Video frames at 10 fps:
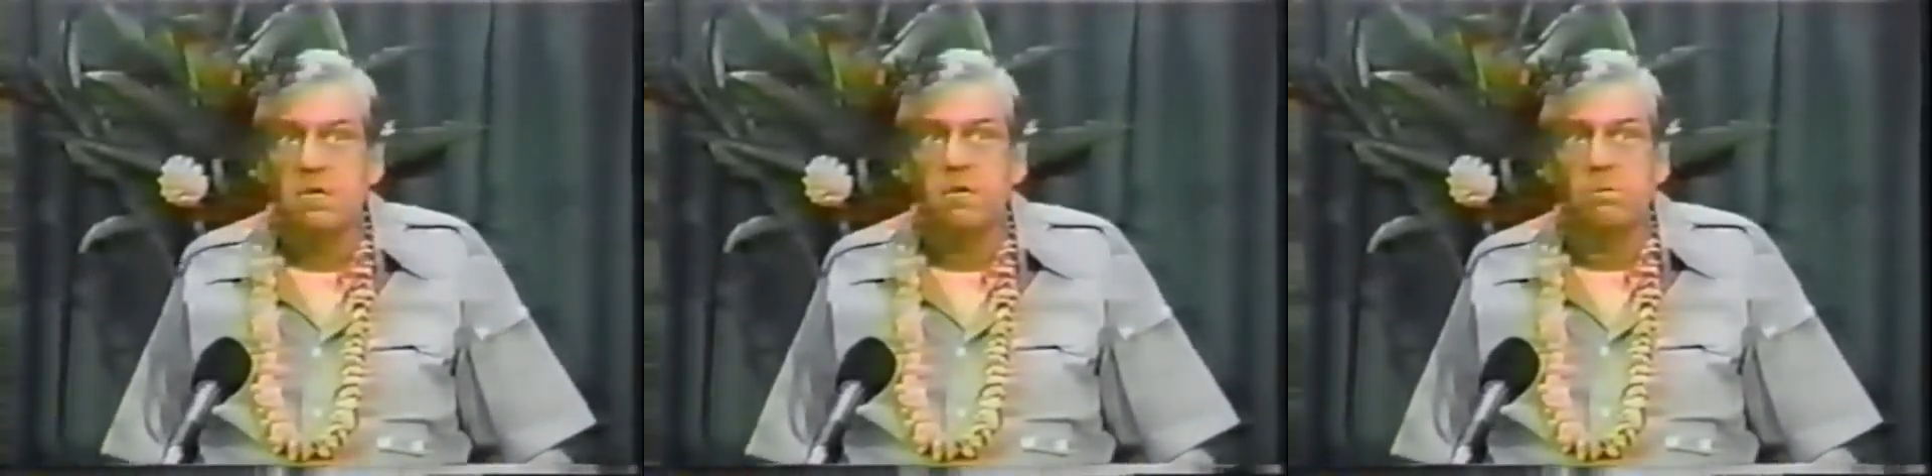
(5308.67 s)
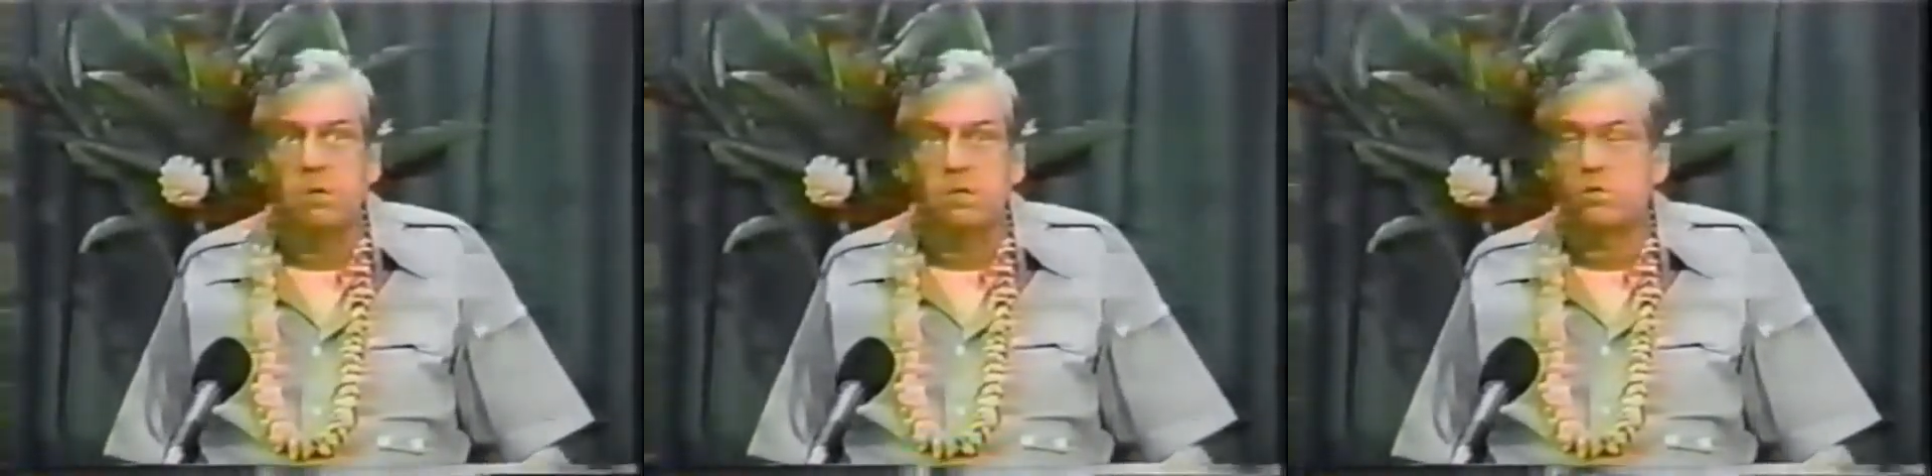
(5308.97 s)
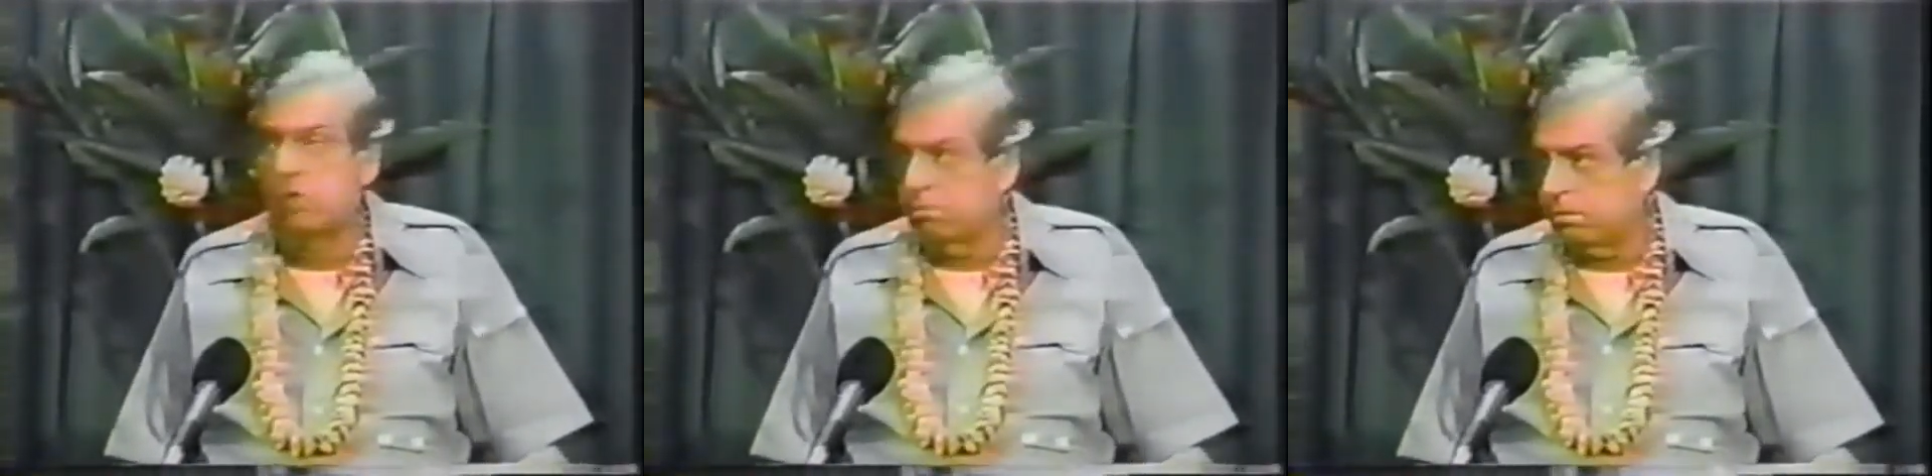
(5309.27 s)
were
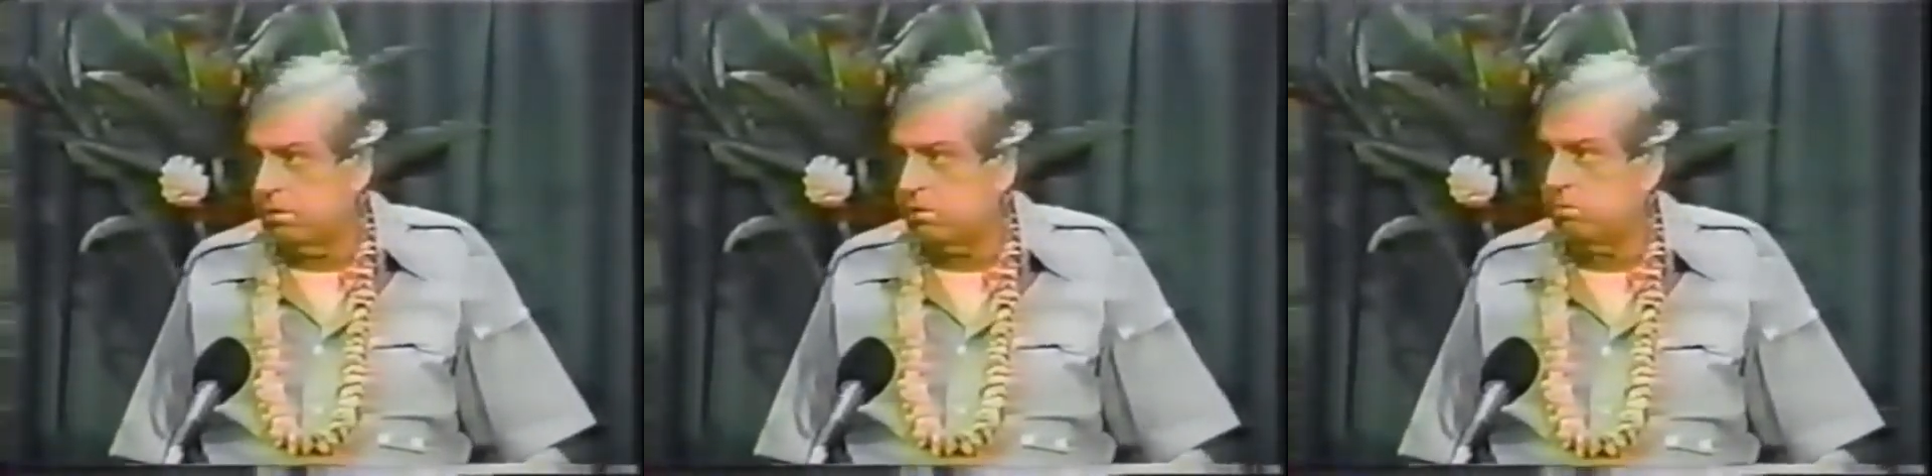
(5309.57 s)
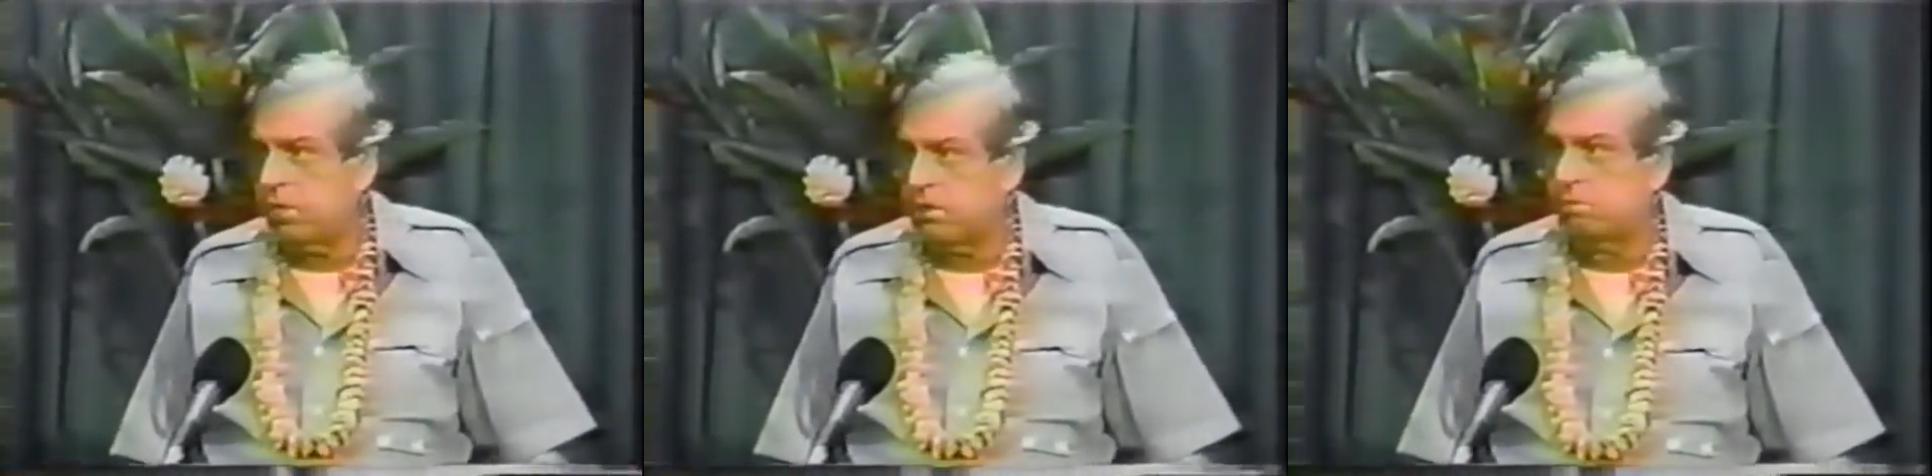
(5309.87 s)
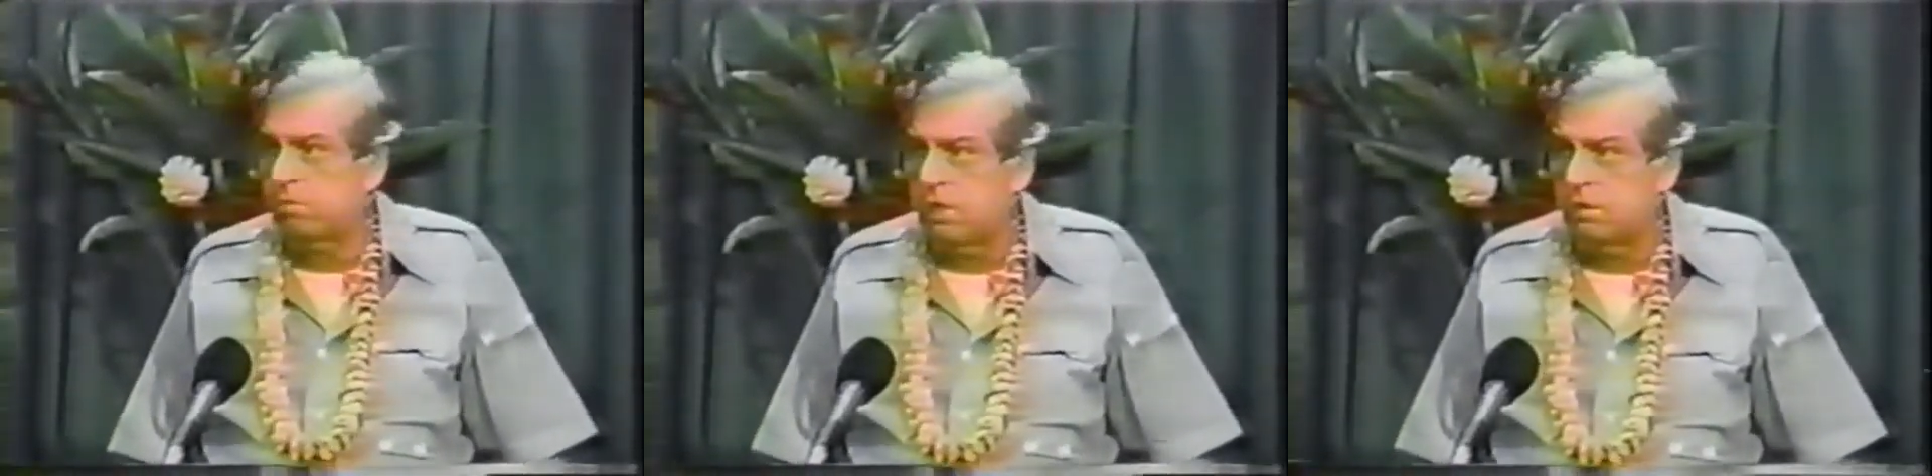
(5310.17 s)
surplus waste
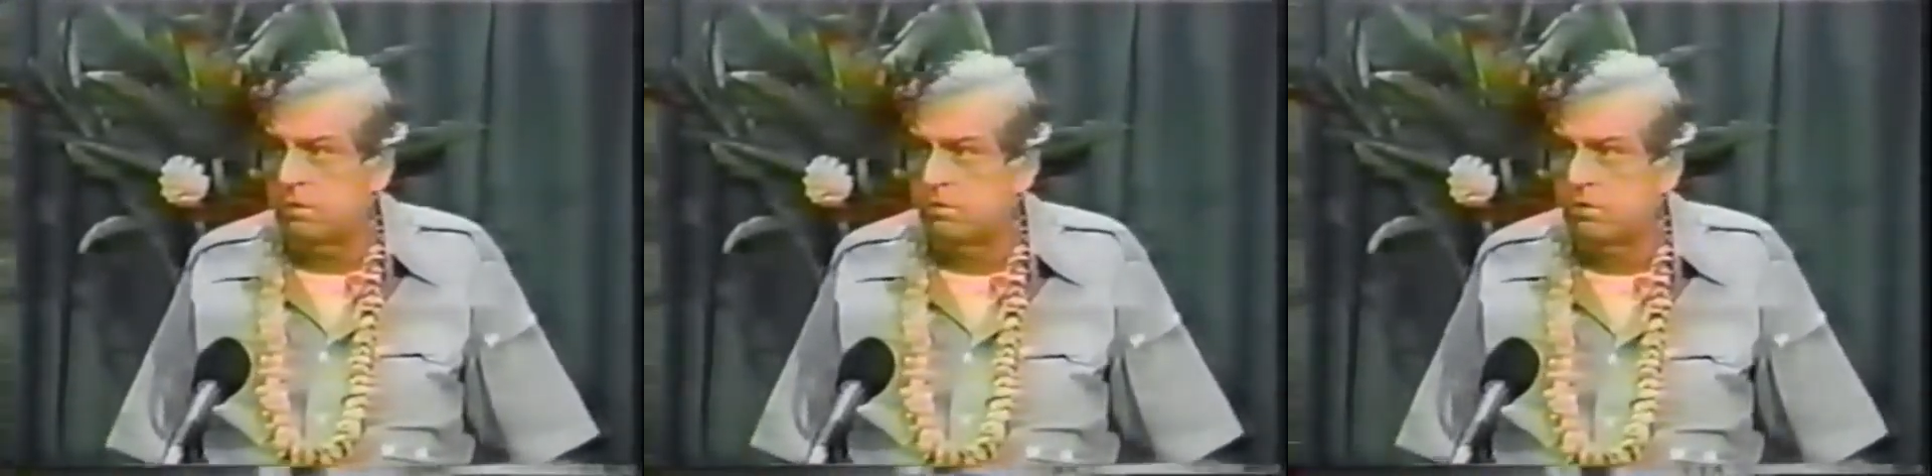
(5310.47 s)
products